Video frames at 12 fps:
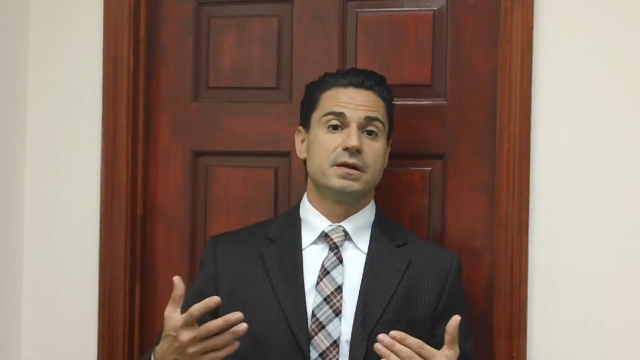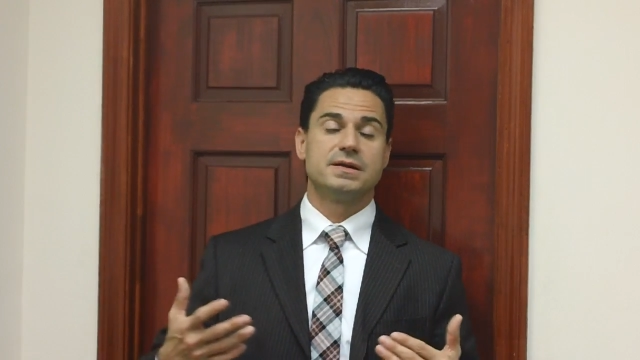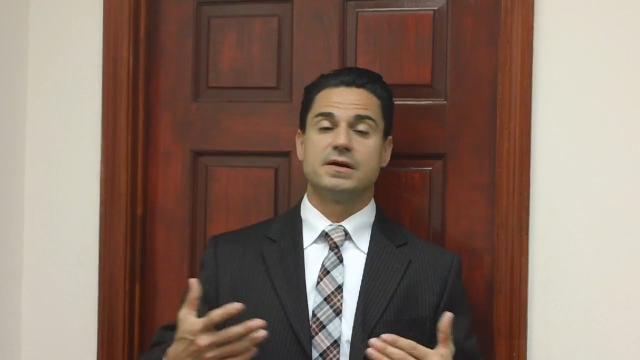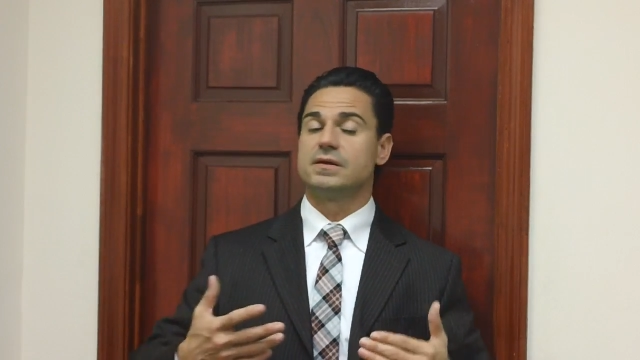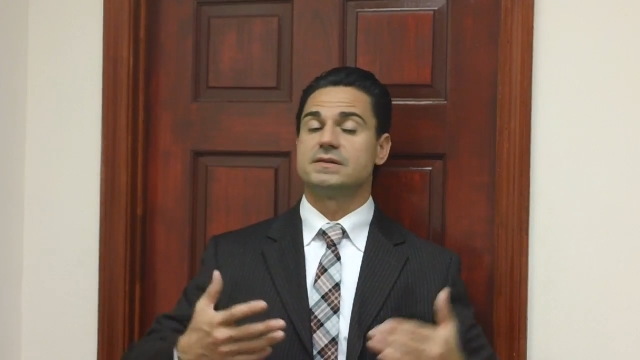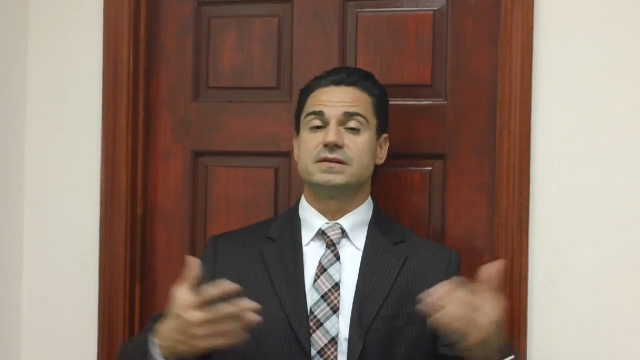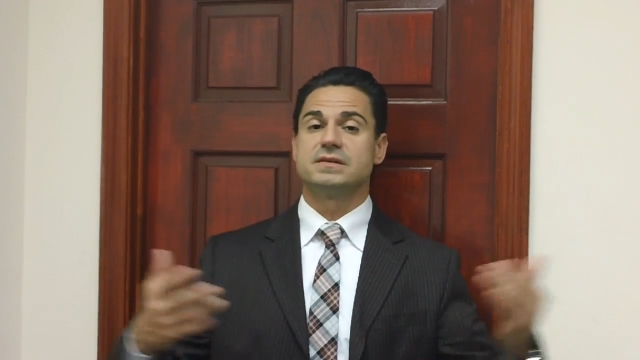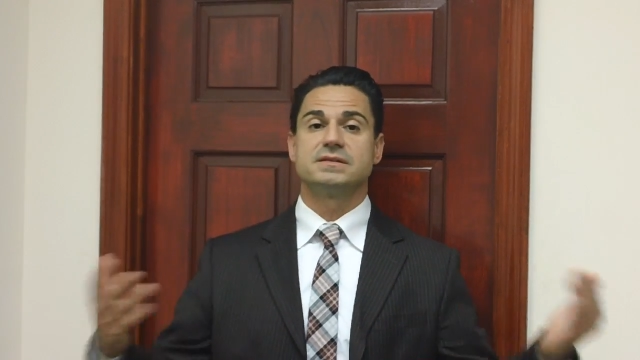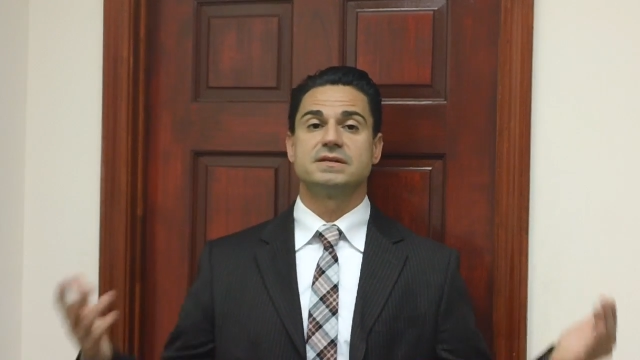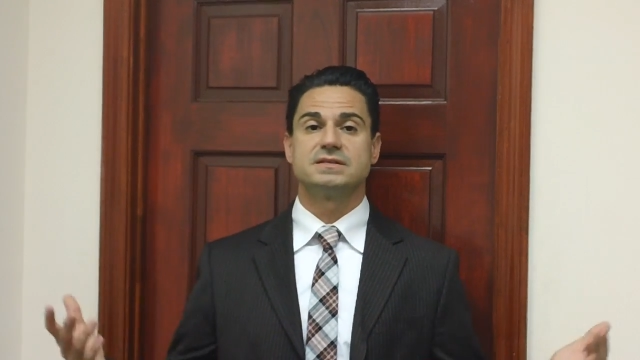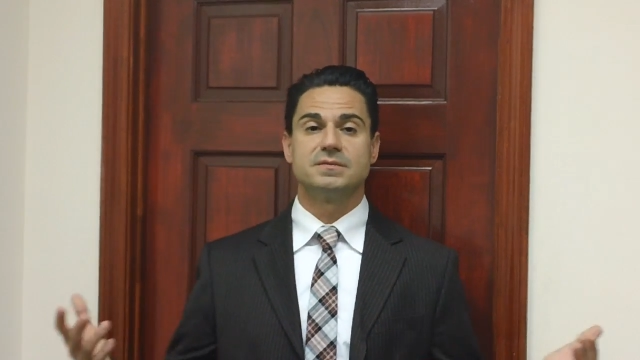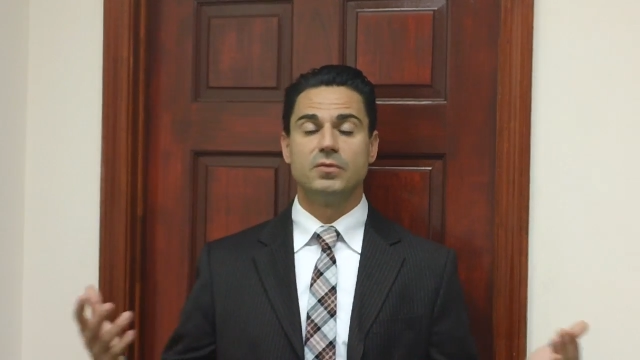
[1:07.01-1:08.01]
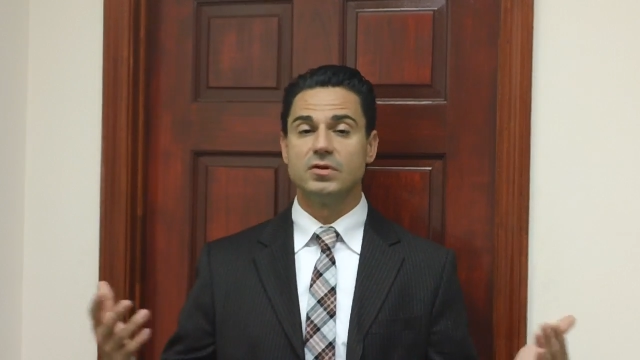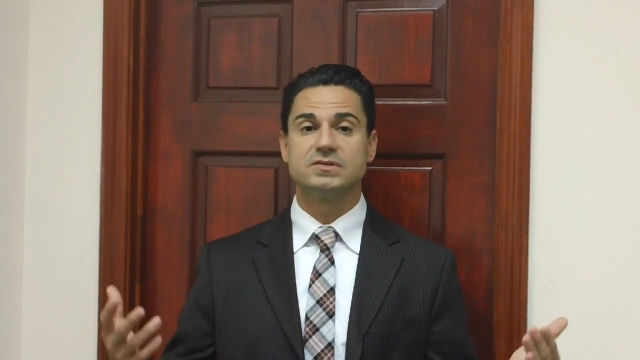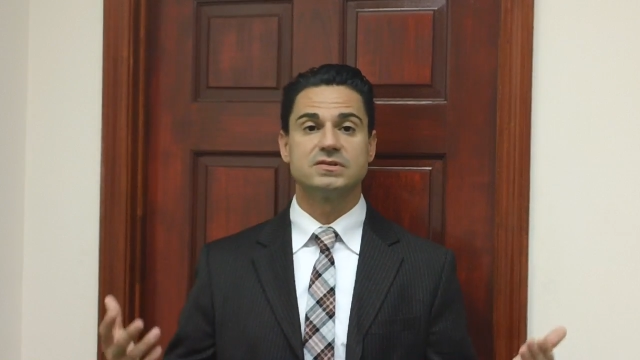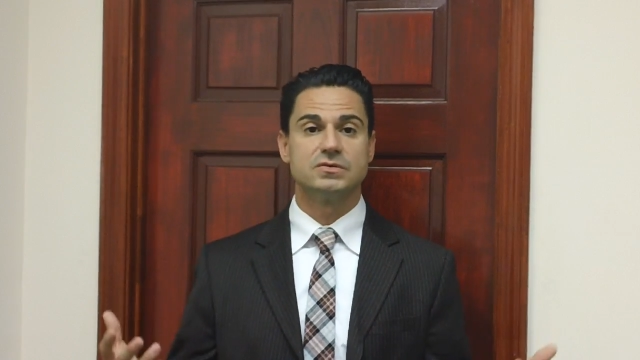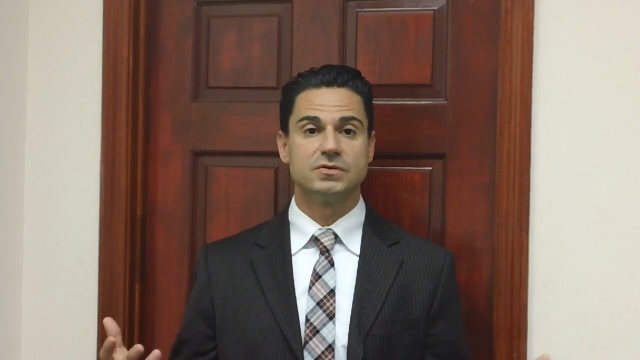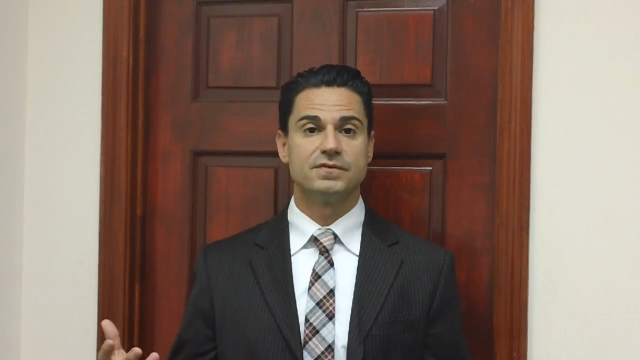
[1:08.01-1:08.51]
There's a
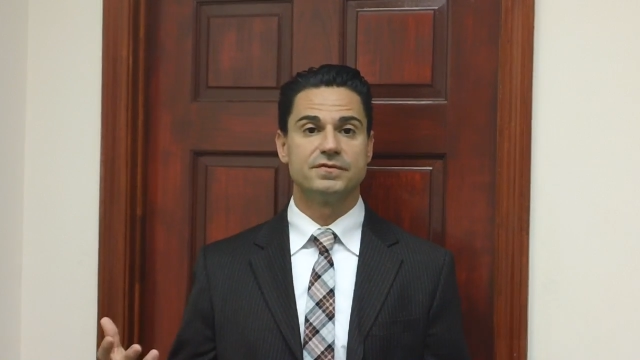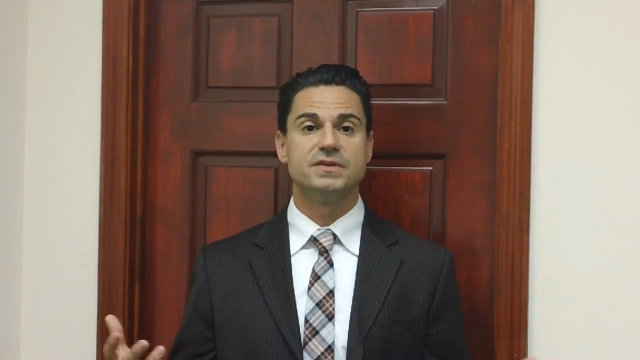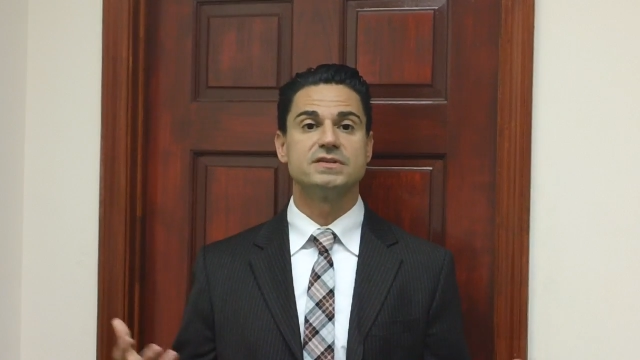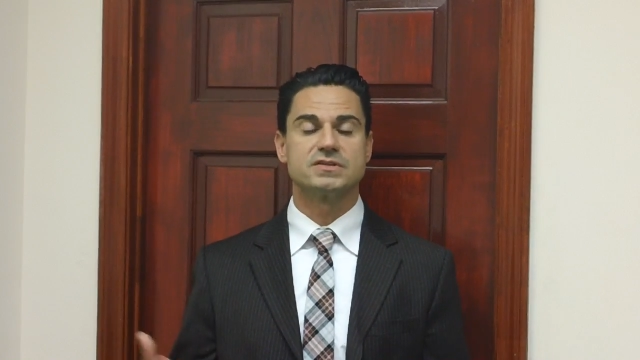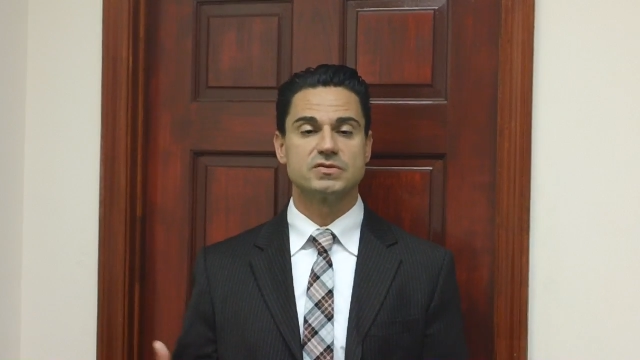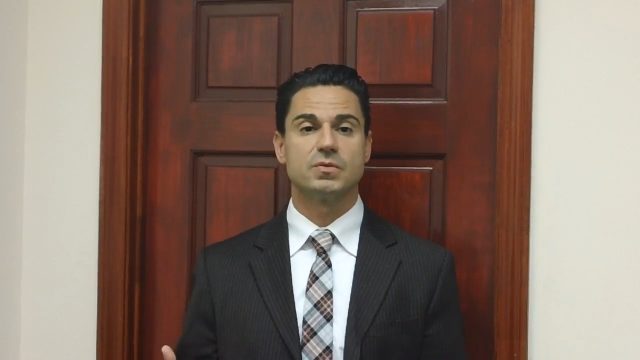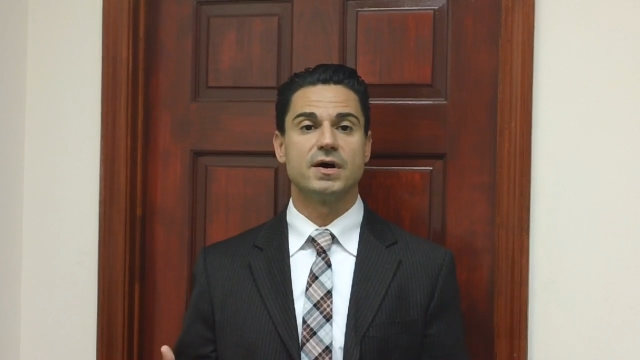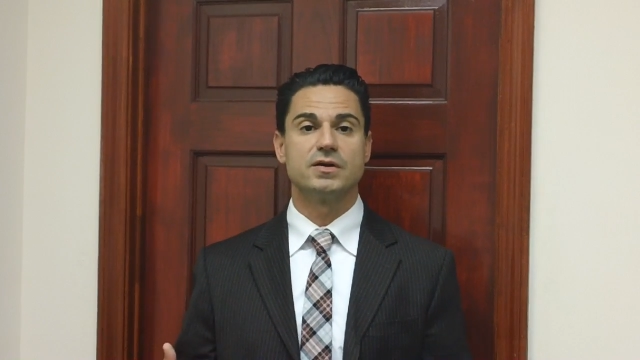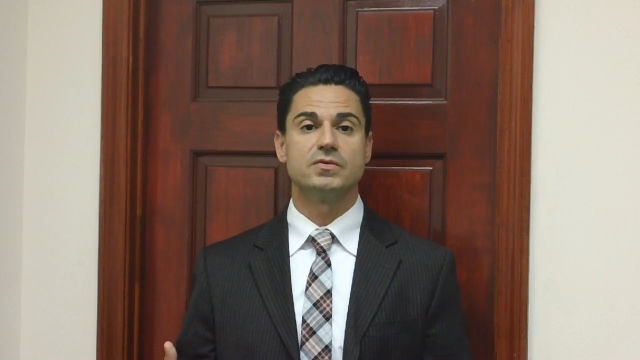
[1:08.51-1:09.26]
multitude of reasons why